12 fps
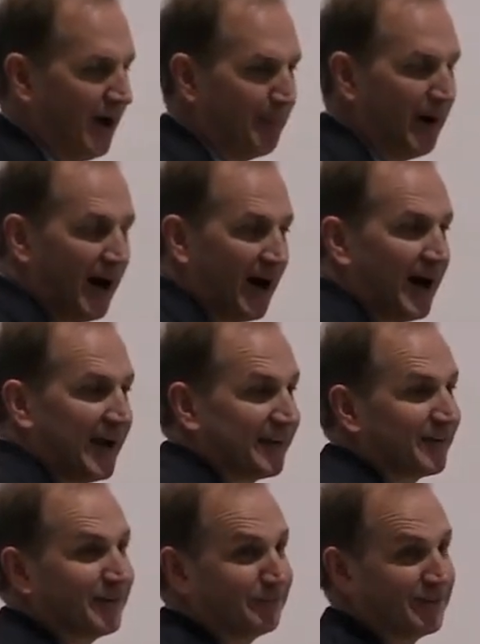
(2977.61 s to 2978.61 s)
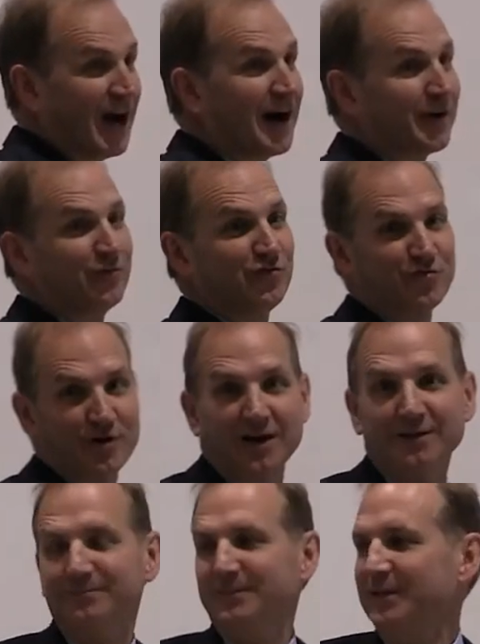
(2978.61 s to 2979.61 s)
behind Donald
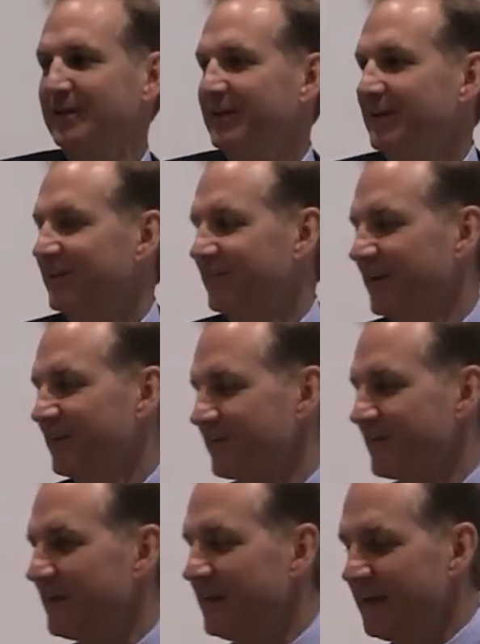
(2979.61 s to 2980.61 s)
Trump? He says, if he